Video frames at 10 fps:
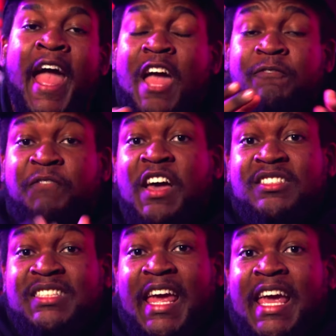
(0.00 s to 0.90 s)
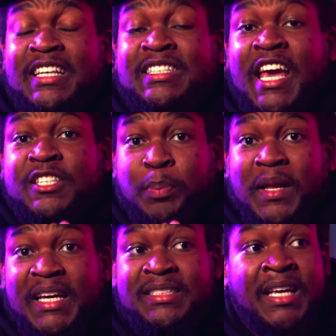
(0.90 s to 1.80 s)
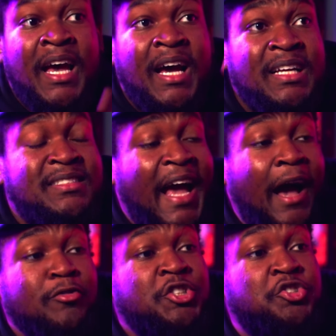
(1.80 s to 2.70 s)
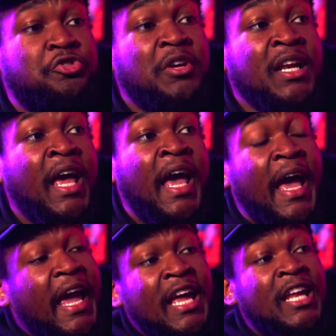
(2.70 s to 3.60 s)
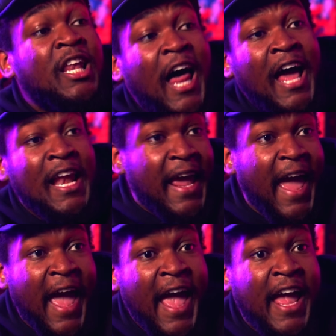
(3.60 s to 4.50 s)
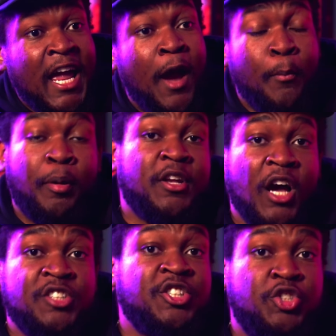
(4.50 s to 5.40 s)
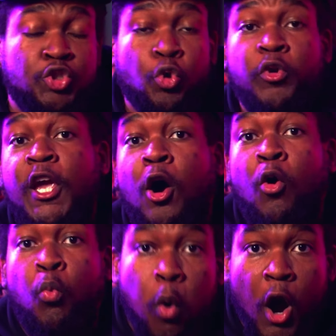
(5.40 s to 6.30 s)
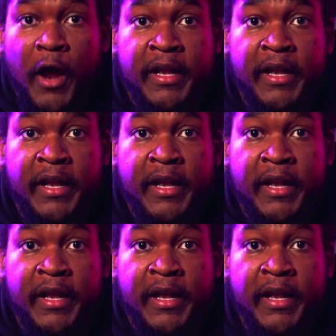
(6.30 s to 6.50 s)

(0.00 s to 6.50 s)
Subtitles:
It feels like it takes place down the street in Lot A, Production Studio 1.